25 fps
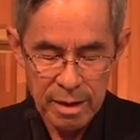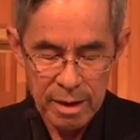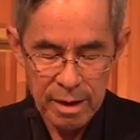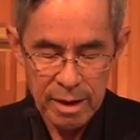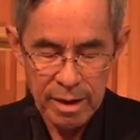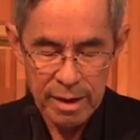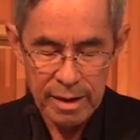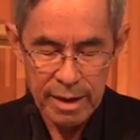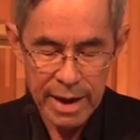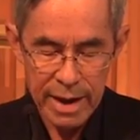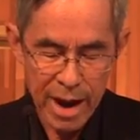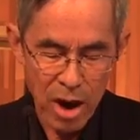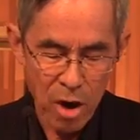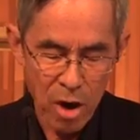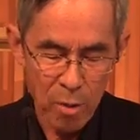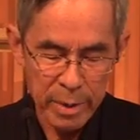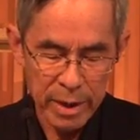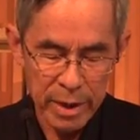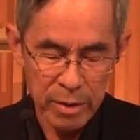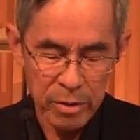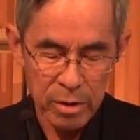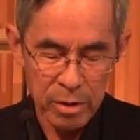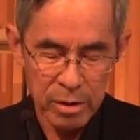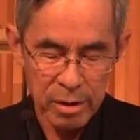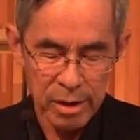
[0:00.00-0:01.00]
And now may
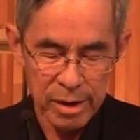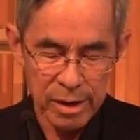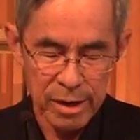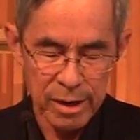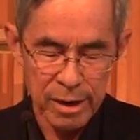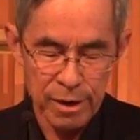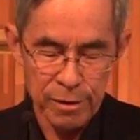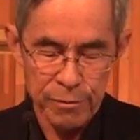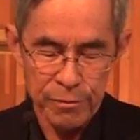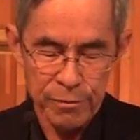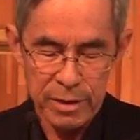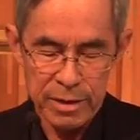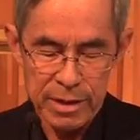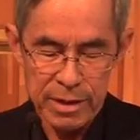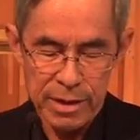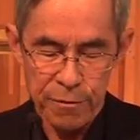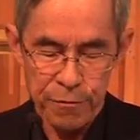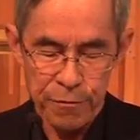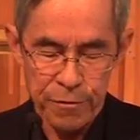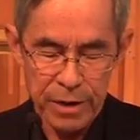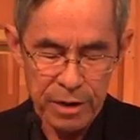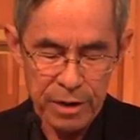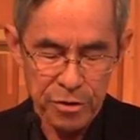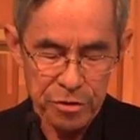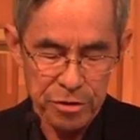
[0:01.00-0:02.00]
the love and the
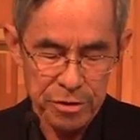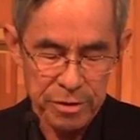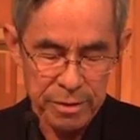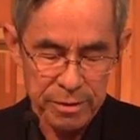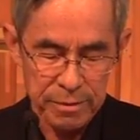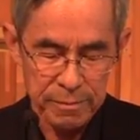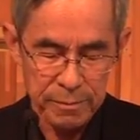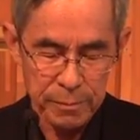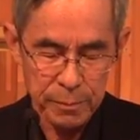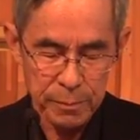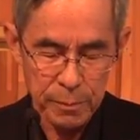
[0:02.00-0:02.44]
affection